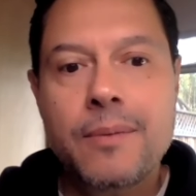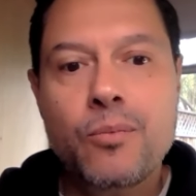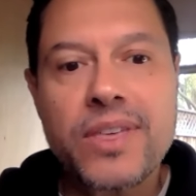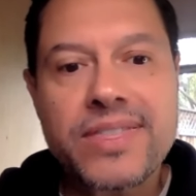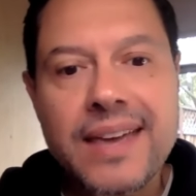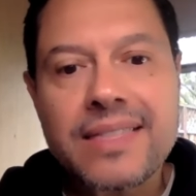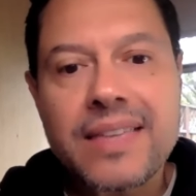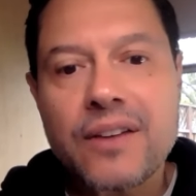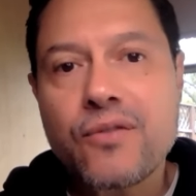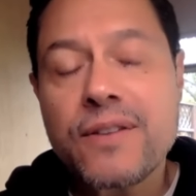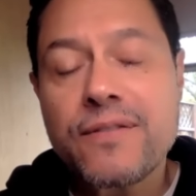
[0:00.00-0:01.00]
We think that
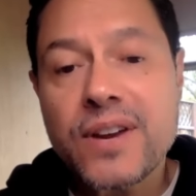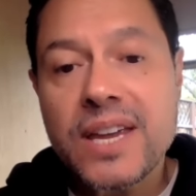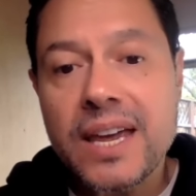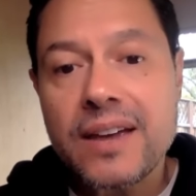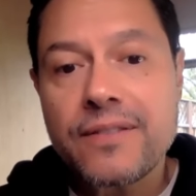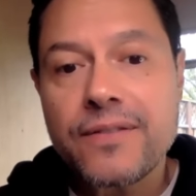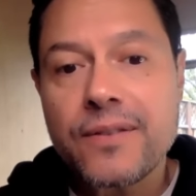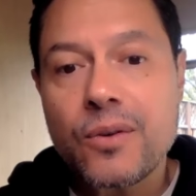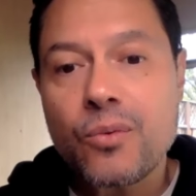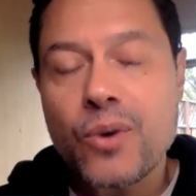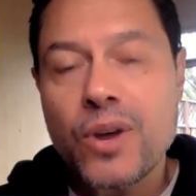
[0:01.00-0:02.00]
if we forgive,
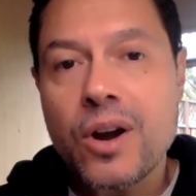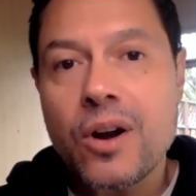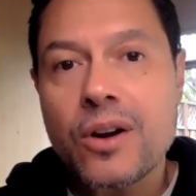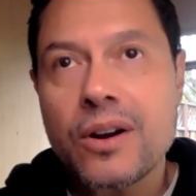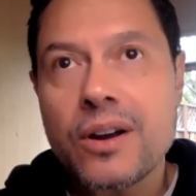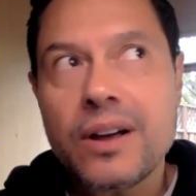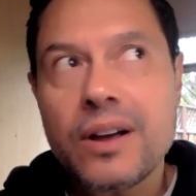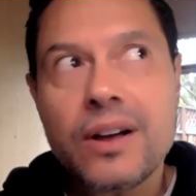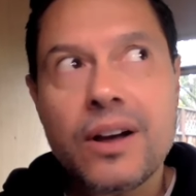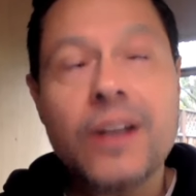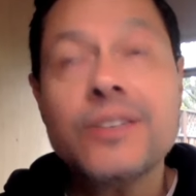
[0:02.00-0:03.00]
we are
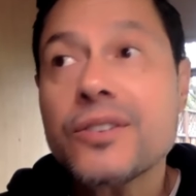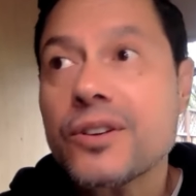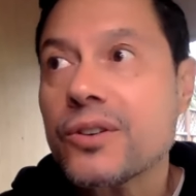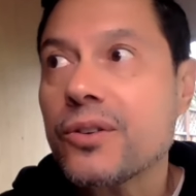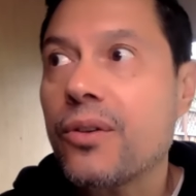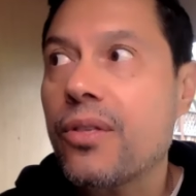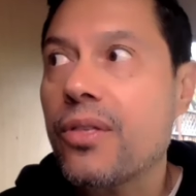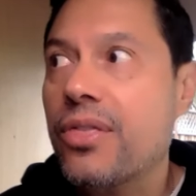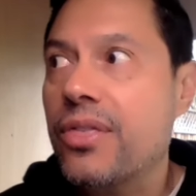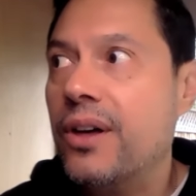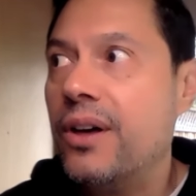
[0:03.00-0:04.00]
under
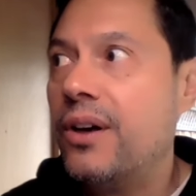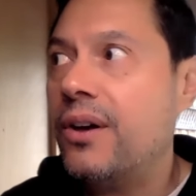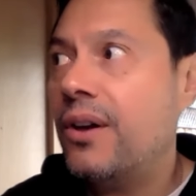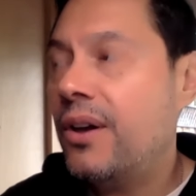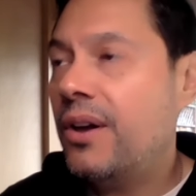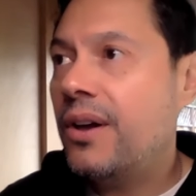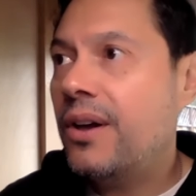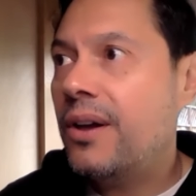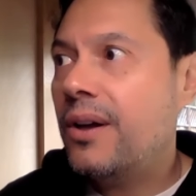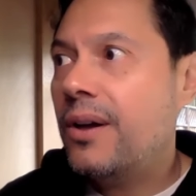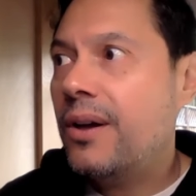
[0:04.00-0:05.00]
the
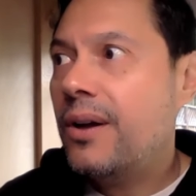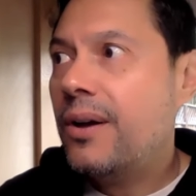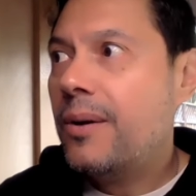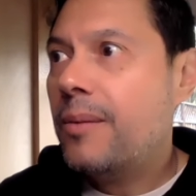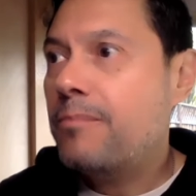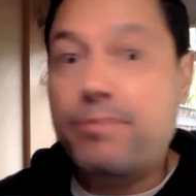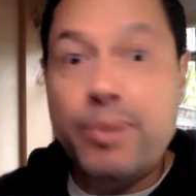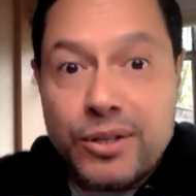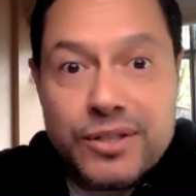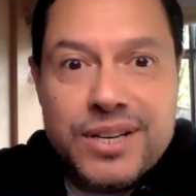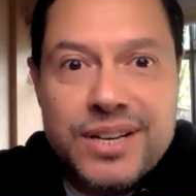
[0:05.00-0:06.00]

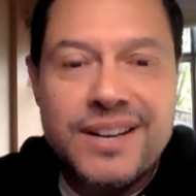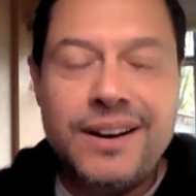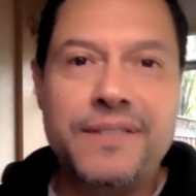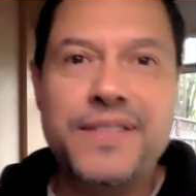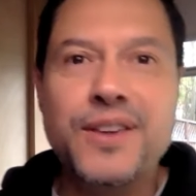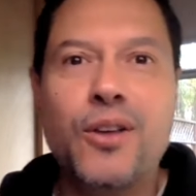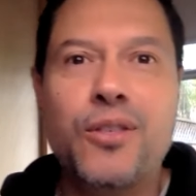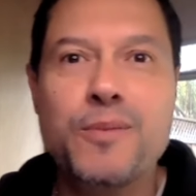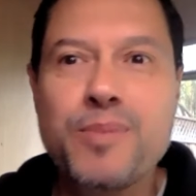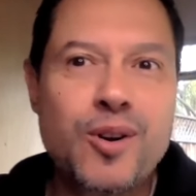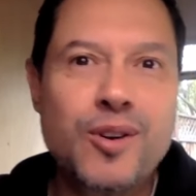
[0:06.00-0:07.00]
boot of the
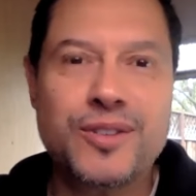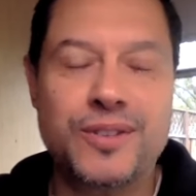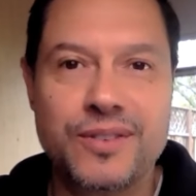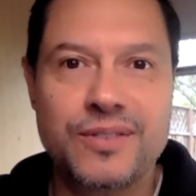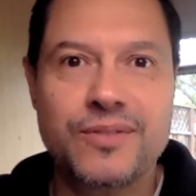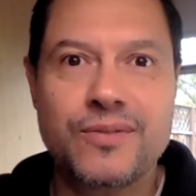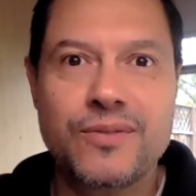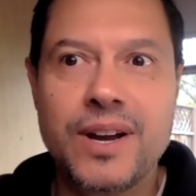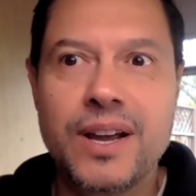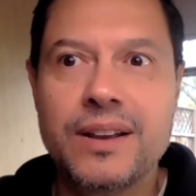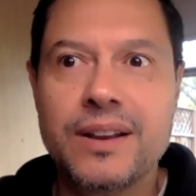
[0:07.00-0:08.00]
other person,
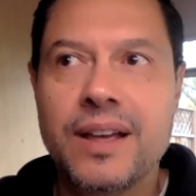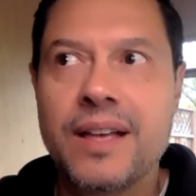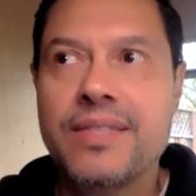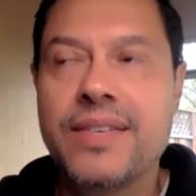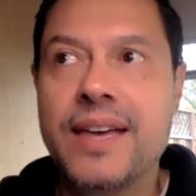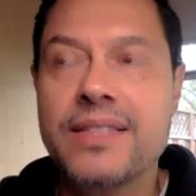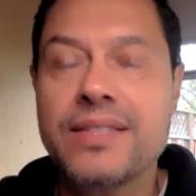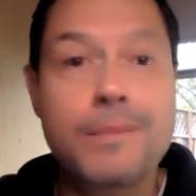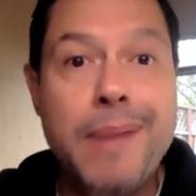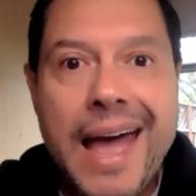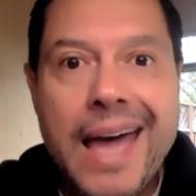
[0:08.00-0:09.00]
right? That
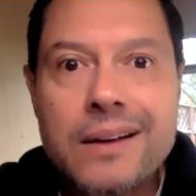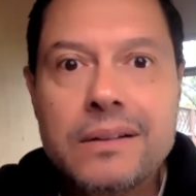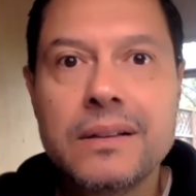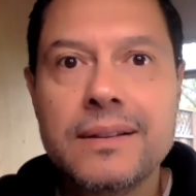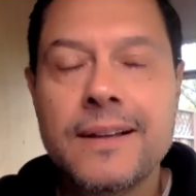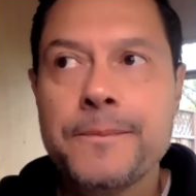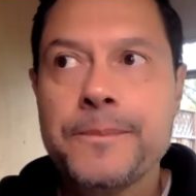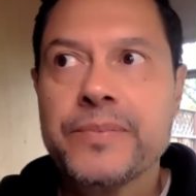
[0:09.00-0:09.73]
the battle